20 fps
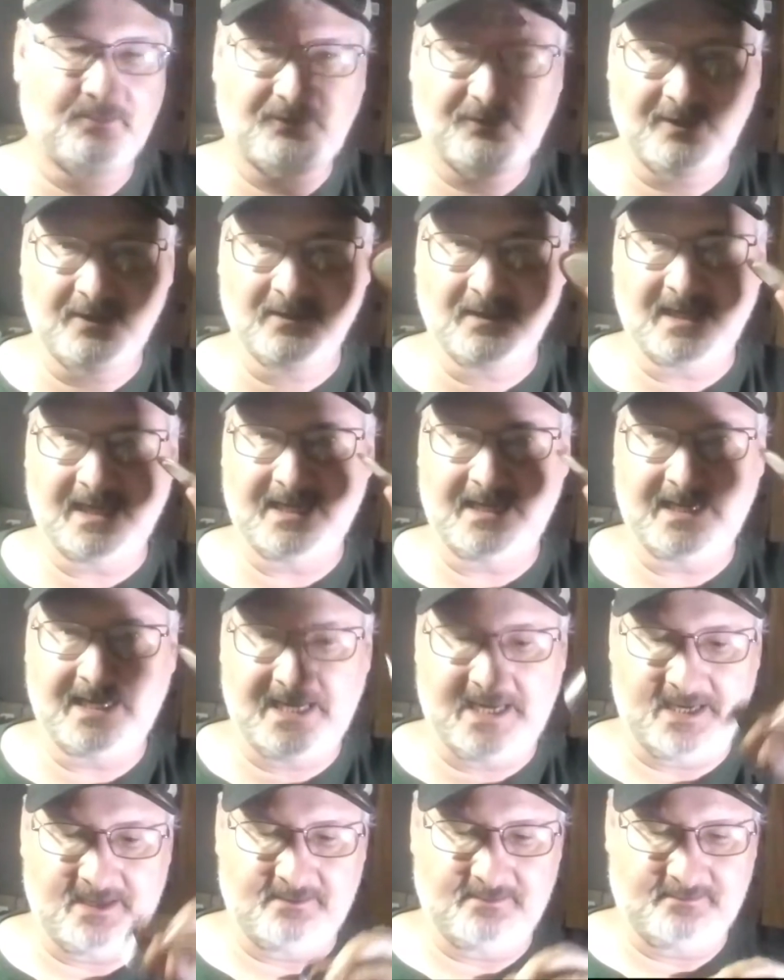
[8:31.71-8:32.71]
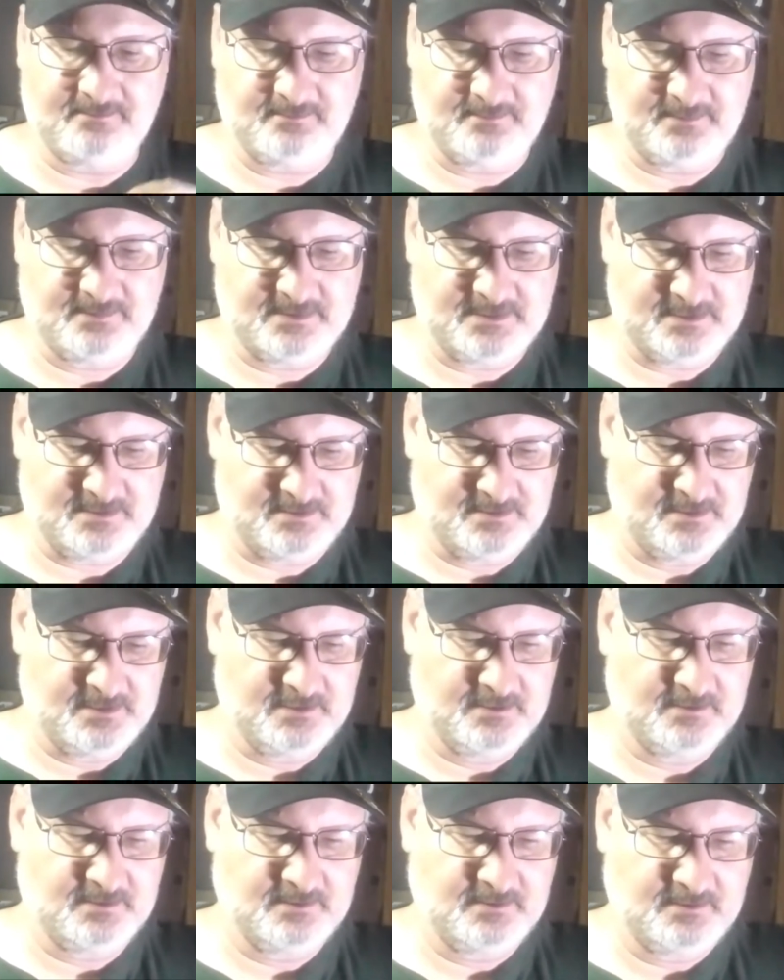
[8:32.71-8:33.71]
seal on that.
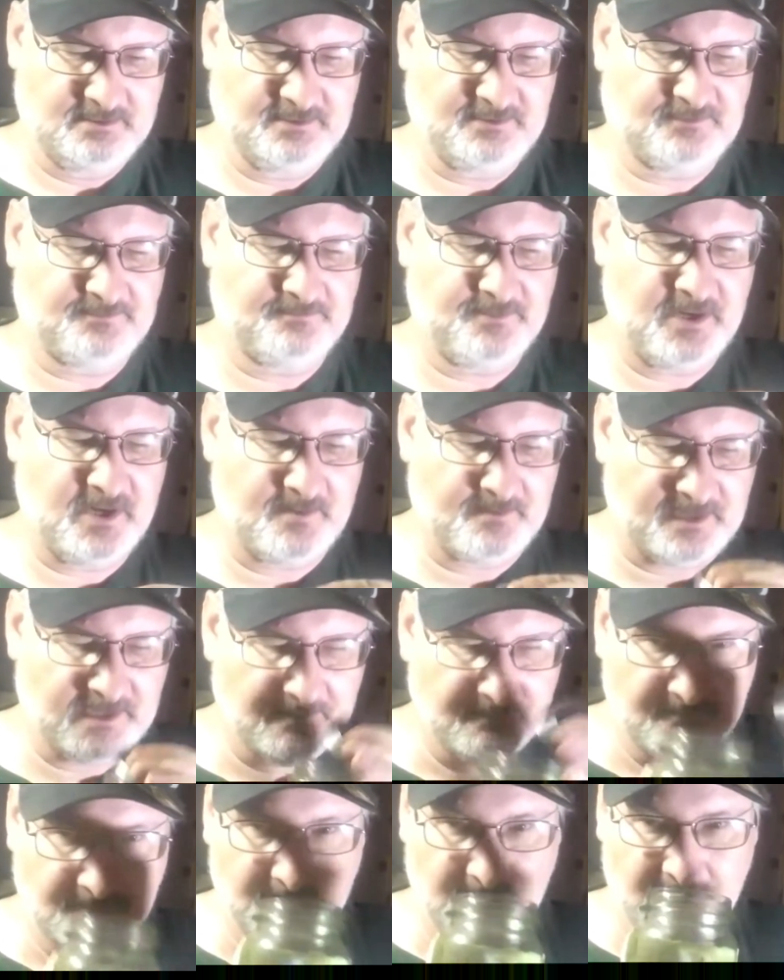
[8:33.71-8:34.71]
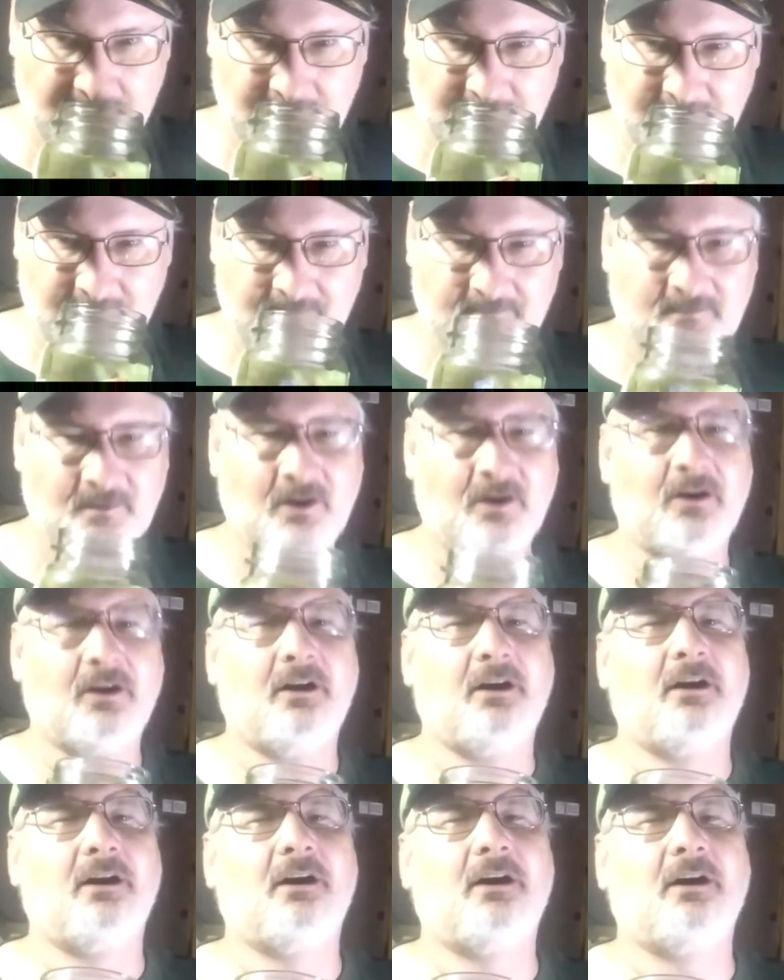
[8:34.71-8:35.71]
The spearmint.
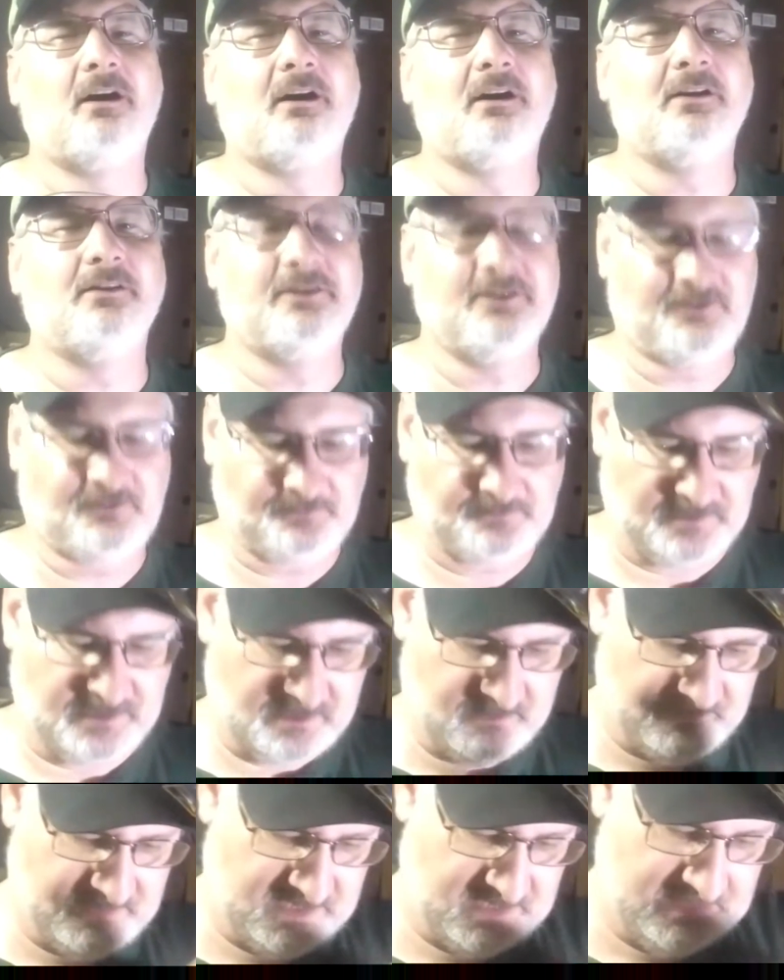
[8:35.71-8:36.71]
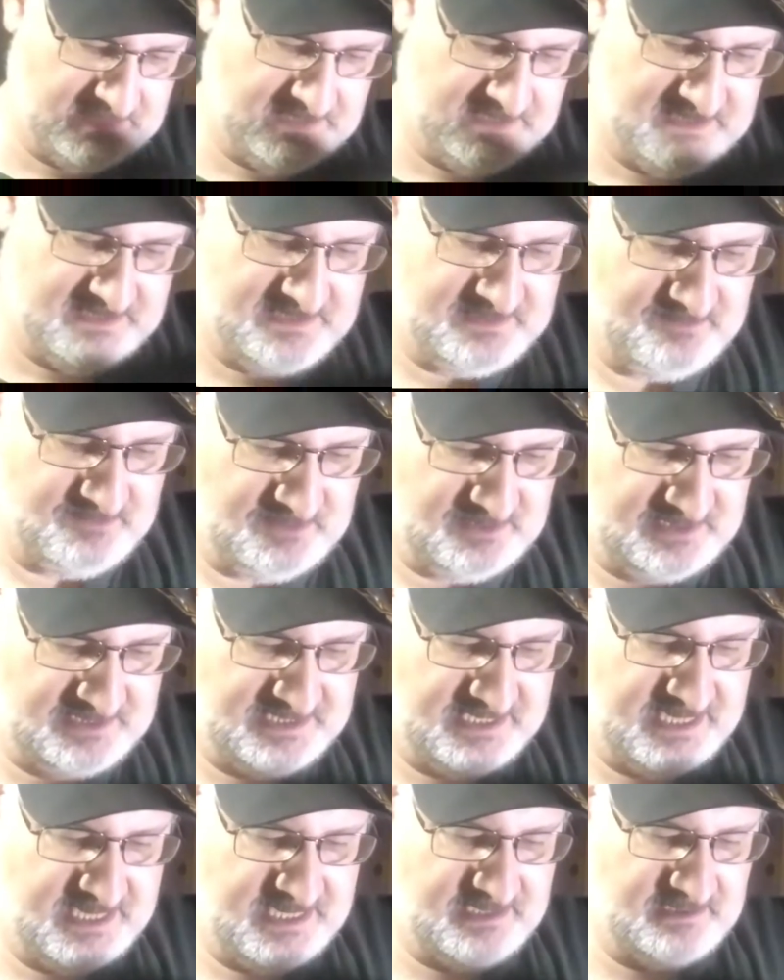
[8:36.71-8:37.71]
Oh, the spearmint. I'm going
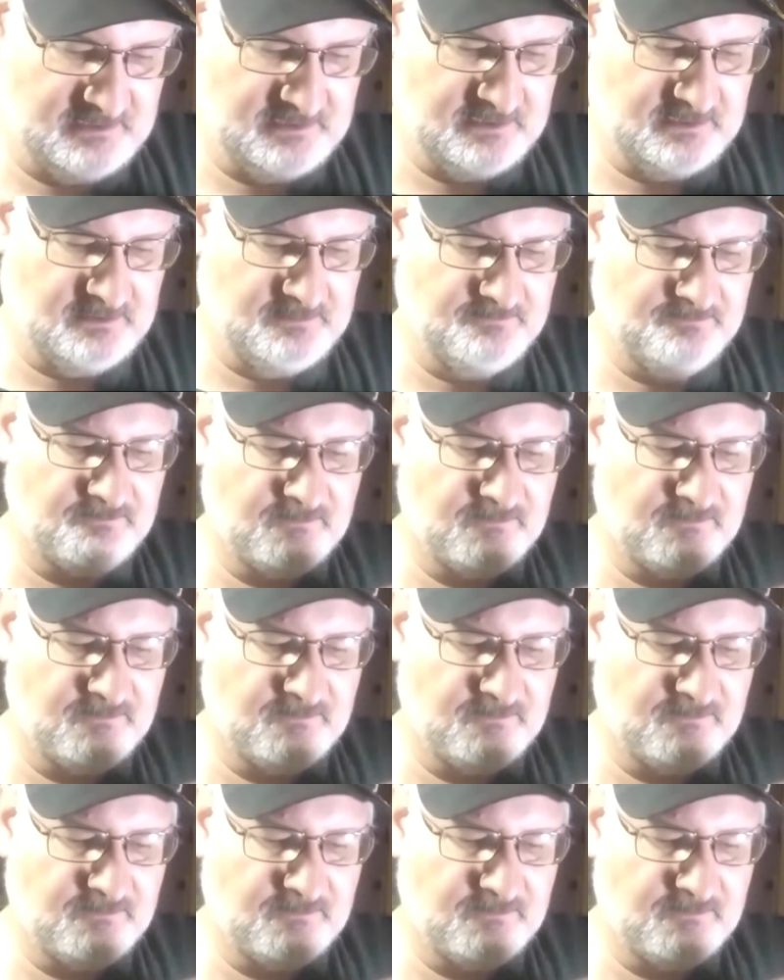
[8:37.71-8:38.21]
to take a little